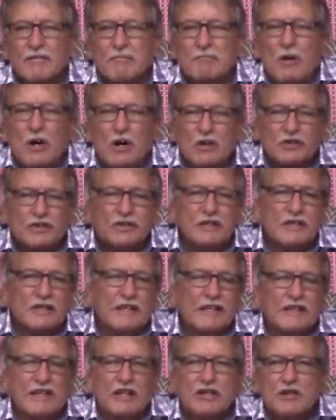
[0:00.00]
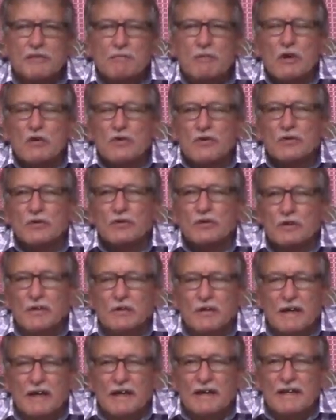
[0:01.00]
pastors that I spoke to
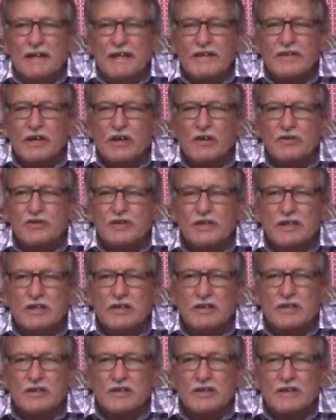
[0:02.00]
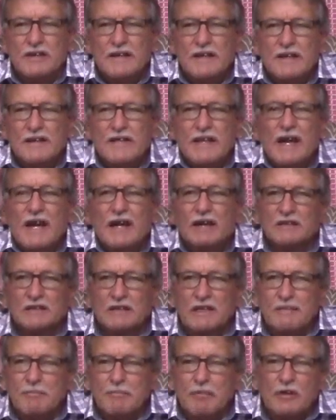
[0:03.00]
in those years, the
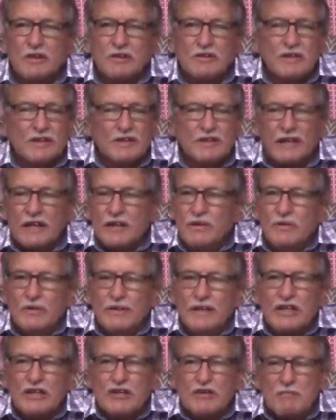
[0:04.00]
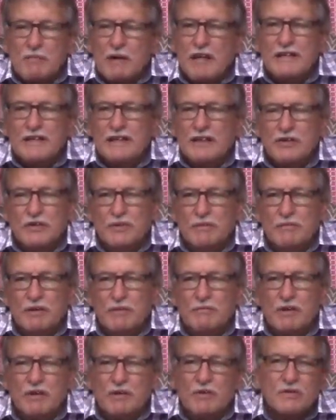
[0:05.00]
elderly pastors, they couldn't explain it to me
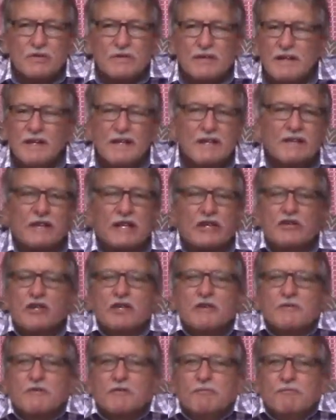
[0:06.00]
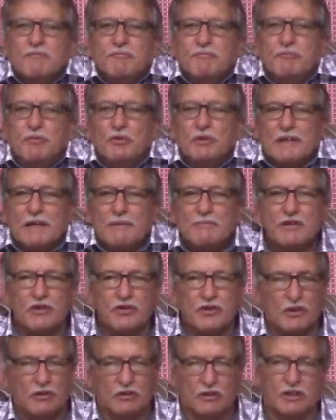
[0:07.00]
because they just pulled up their
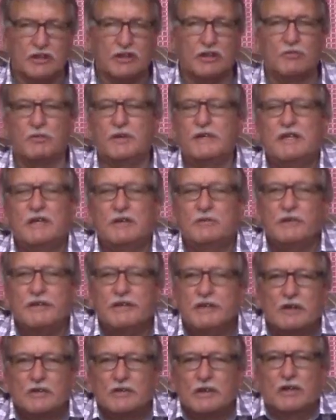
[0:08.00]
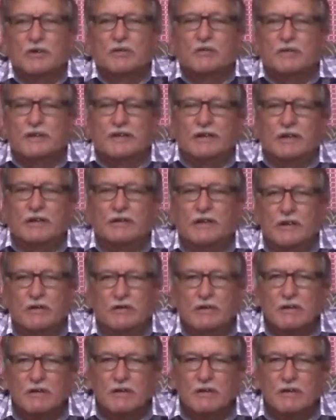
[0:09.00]
shoulders and said, we, we don't know, we don't know.